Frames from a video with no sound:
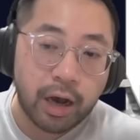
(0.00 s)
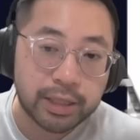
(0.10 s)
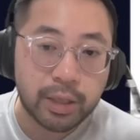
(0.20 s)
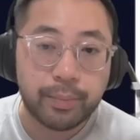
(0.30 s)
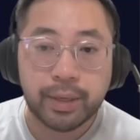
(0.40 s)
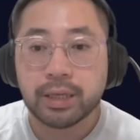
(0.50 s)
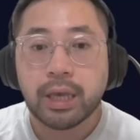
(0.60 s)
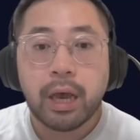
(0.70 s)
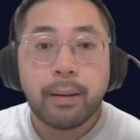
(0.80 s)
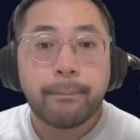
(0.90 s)
awesome
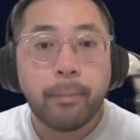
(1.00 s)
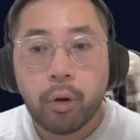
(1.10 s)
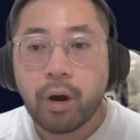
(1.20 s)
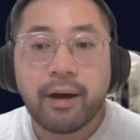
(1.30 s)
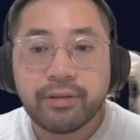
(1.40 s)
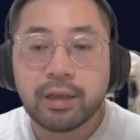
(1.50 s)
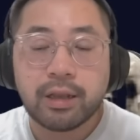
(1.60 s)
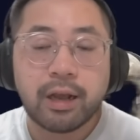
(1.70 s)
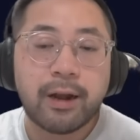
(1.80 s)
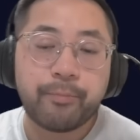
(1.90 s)
because more often
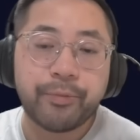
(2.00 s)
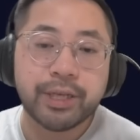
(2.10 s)
than not,